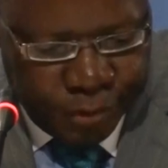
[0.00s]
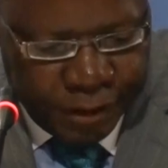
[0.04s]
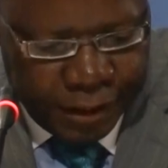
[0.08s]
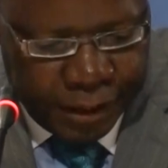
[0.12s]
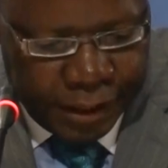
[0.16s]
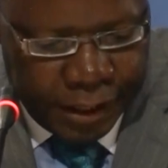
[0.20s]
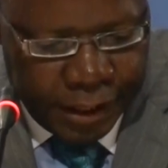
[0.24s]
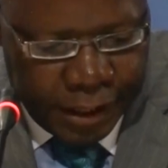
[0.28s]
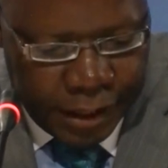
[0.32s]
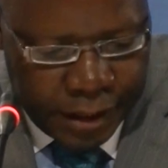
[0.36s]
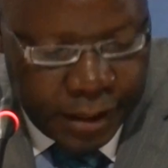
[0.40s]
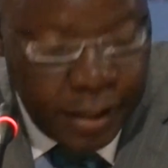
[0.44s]

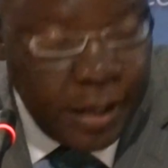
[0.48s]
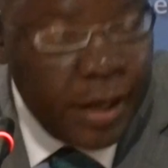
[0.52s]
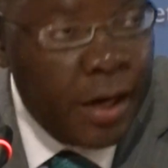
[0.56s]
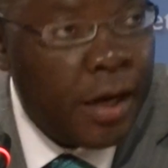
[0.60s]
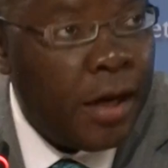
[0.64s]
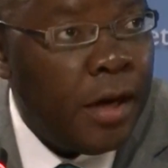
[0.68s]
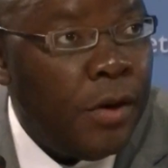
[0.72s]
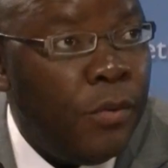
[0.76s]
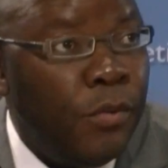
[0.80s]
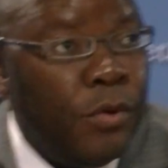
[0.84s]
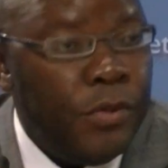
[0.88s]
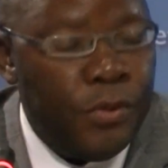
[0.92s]
here
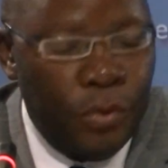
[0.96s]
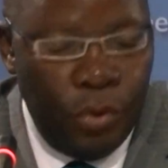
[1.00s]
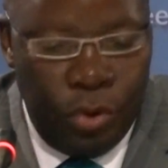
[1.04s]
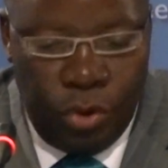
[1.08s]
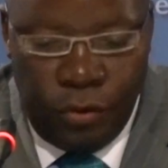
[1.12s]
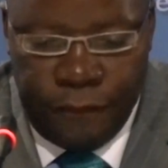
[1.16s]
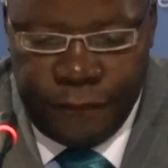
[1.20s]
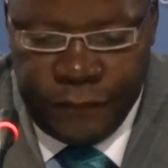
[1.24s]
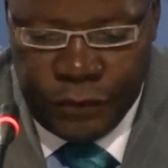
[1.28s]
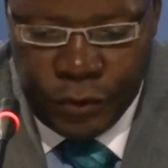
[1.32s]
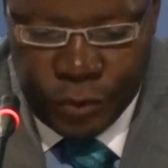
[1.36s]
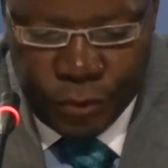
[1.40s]
with
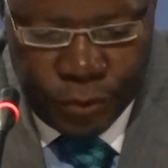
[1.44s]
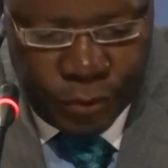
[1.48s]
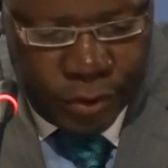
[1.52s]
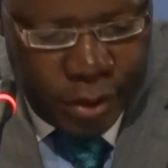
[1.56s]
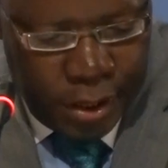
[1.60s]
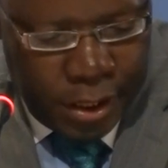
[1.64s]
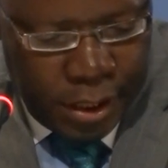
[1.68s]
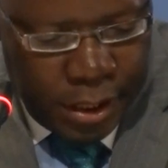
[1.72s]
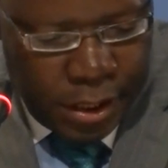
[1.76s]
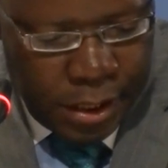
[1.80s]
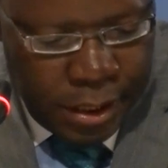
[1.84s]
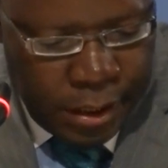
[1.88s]
all of you.
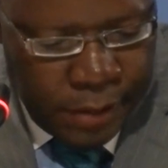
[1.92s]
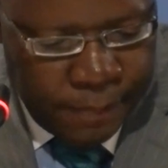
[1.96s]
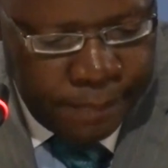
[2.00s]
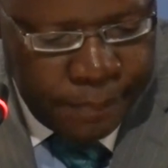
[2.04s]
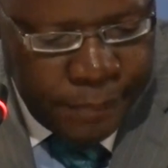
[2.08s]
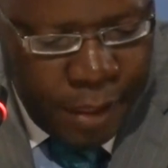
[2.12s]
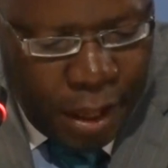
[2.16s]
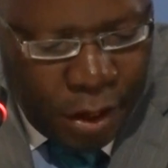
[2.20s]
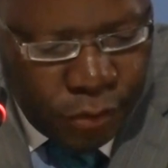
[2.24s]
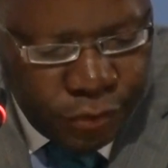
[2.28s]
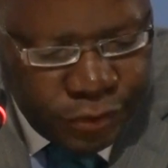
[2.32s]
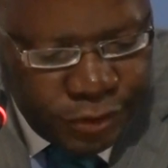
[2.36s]

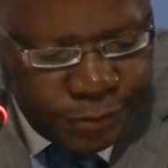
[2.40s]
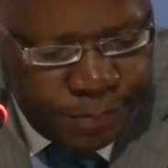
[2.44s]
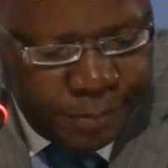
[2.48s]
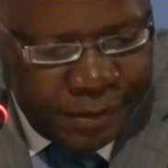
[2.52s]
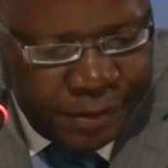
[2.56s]
I'll